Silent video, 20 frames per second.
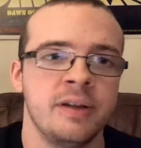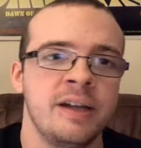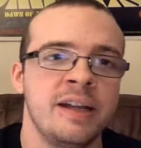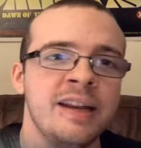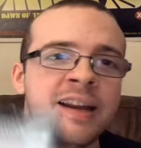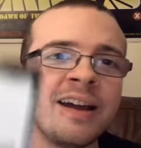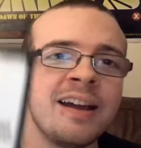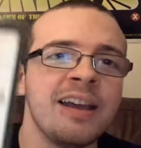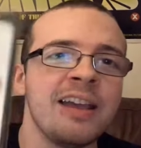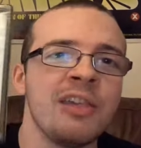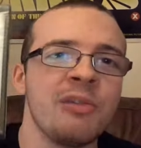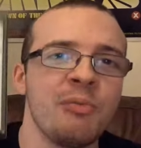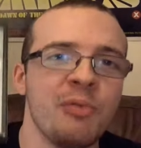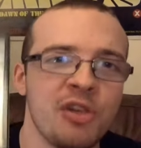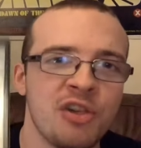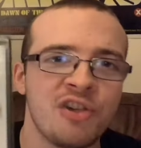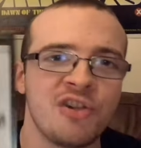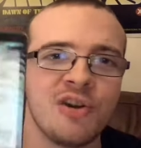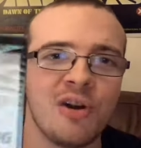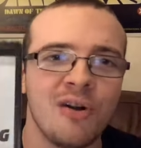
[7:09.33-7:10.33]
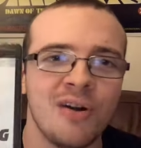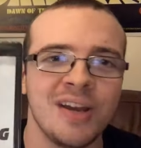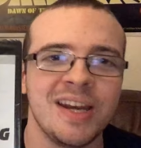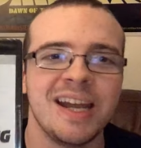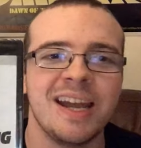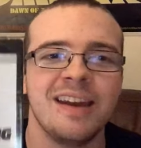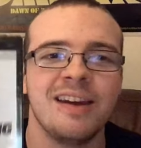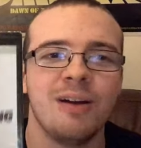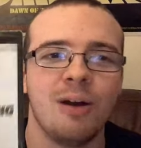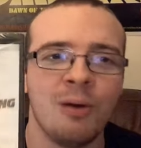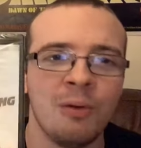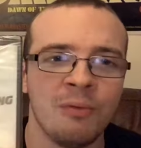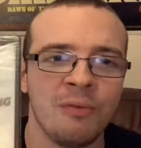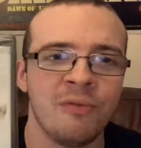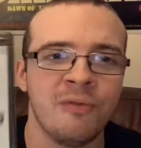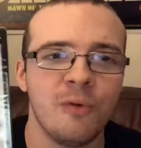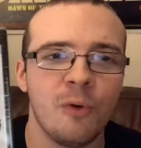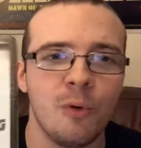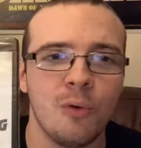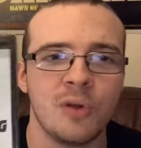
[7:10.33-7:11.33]
And that is The Shining on
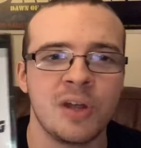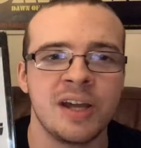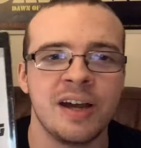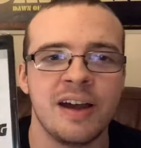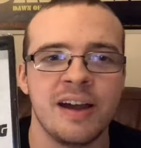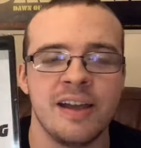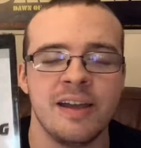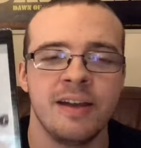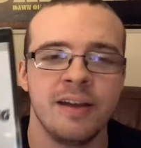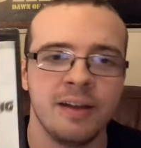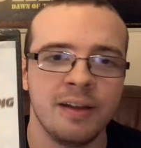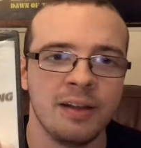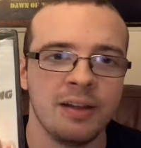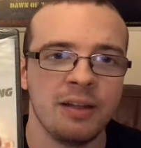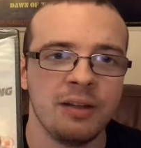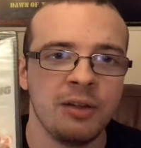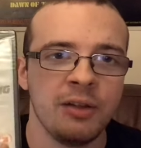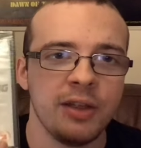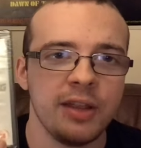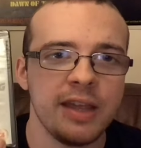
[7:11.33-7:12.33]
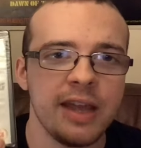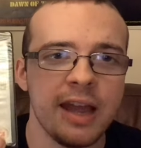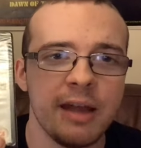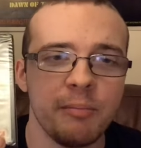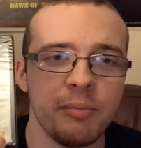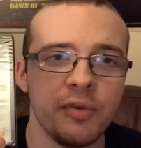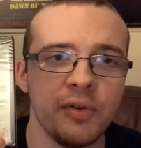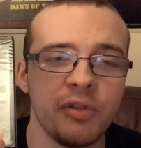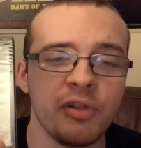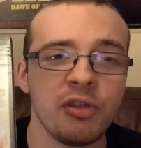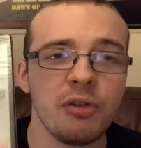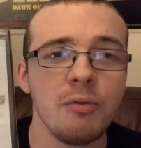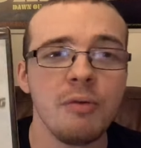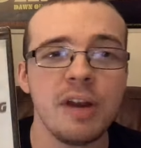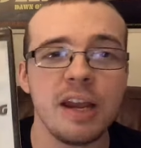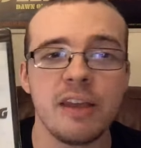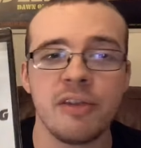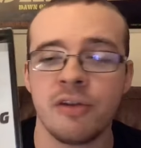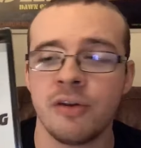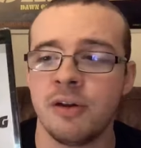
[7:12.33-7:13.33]
4K. Yeah, still
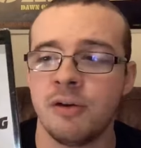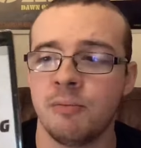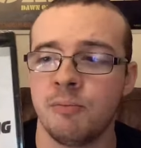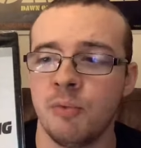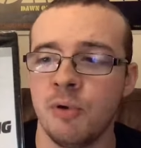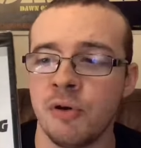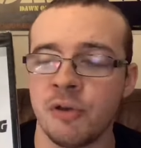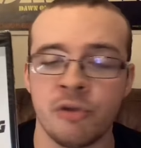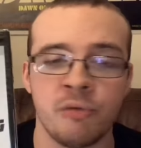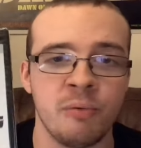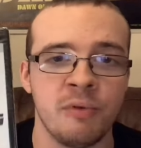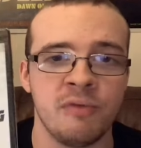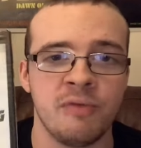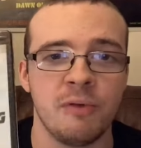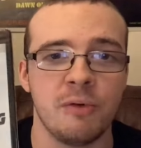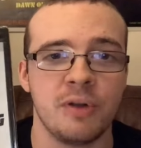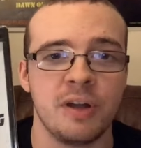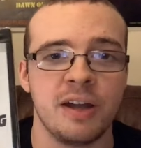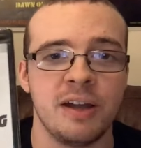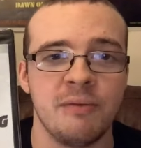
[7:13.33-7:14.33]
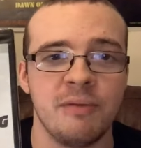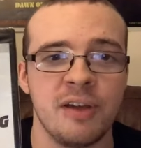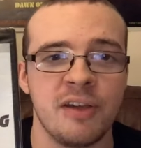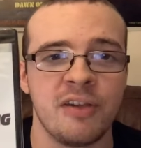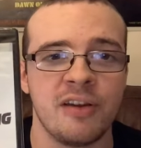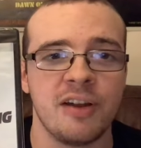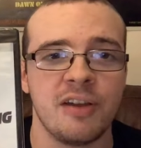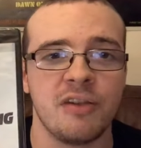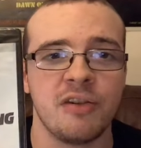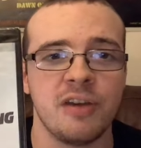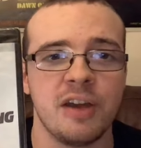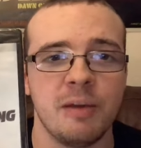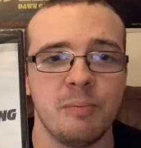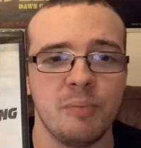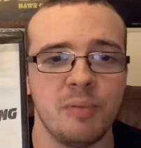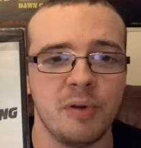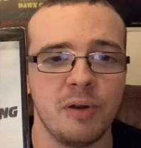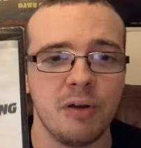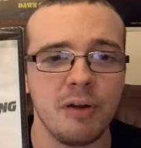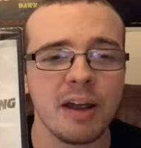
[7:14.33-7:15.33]
need to watch the 4K this, actually.
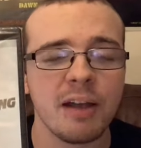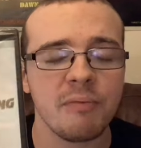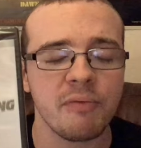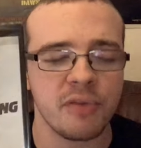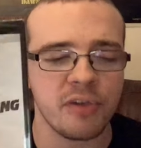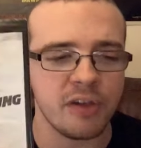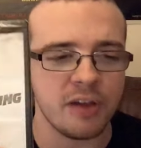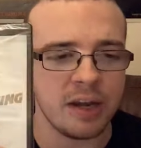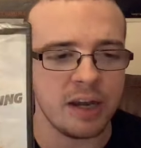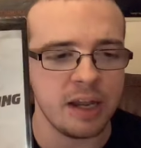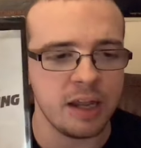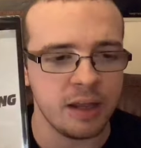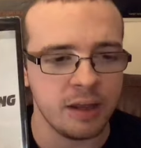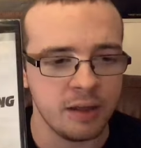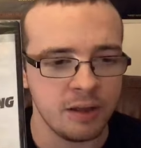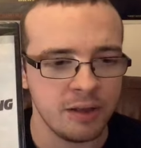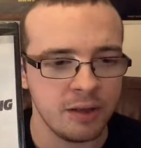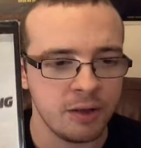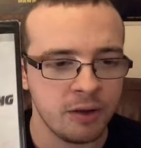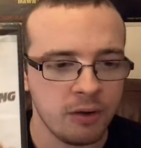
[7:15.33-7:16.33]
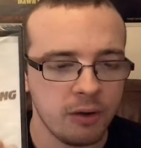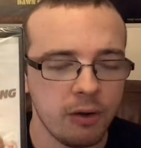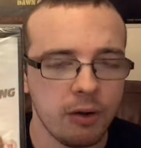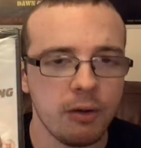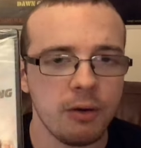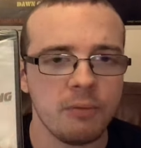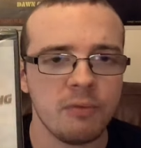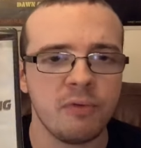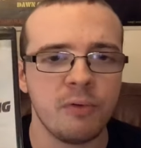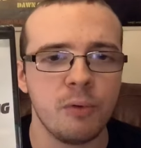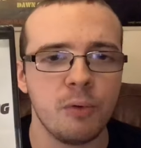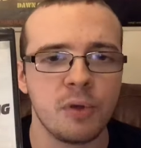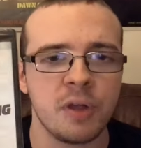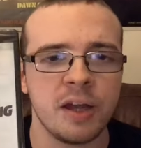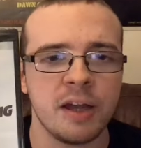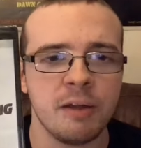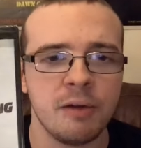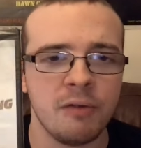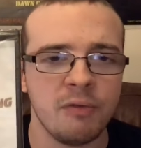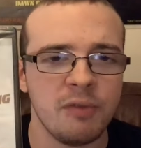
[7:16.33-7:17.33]
But I have seen it on 4K.
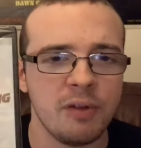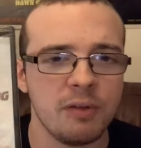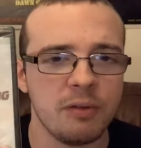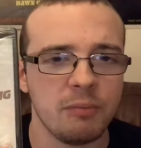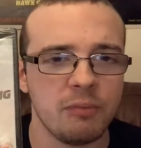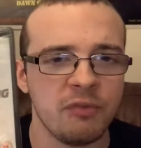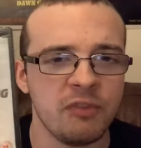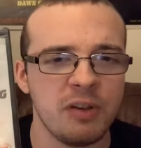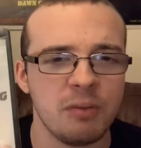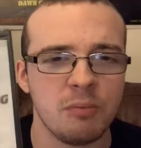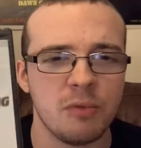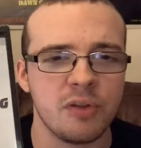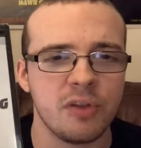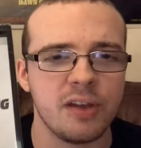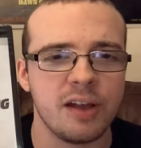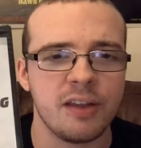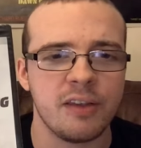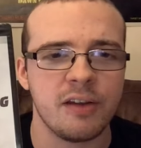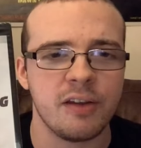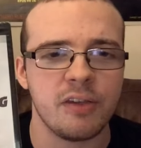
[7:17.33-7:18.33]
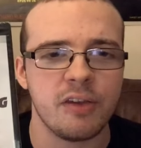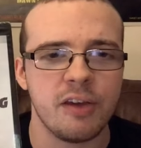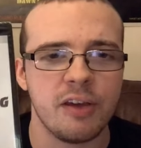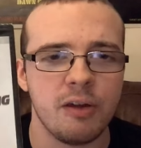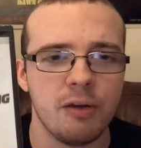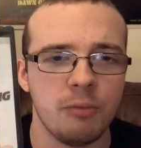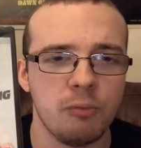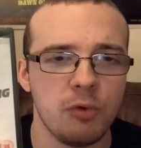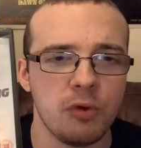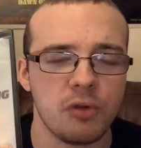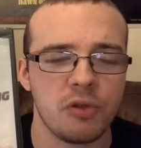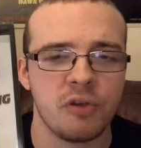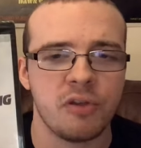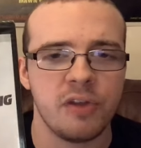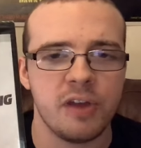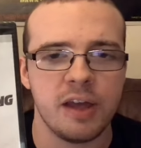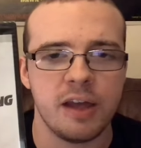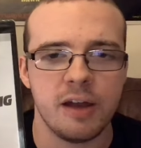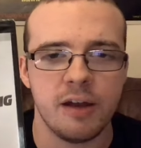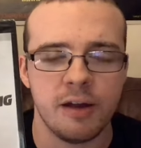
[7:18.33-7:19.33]
I think my dad had it. I
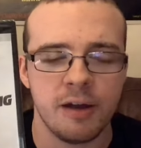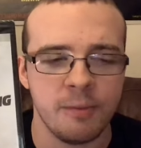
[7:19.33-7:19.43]
watched it.